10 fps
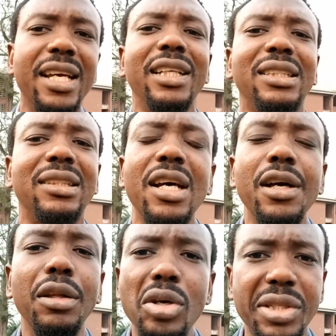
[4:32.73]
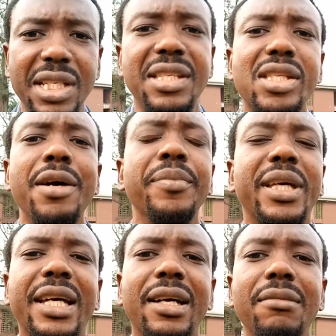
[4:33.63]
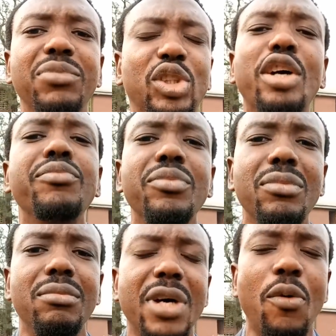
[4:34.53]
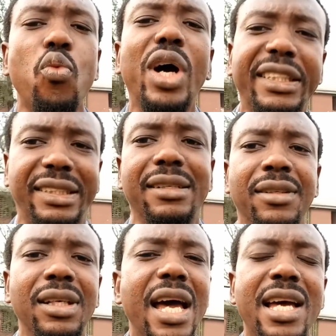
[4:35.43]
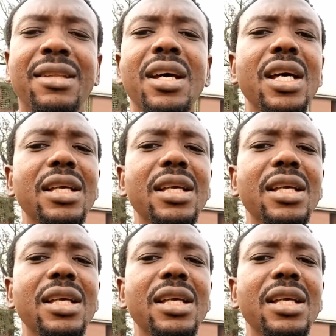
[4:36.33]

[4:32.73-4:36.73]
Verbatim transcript: It loses some some uh, water and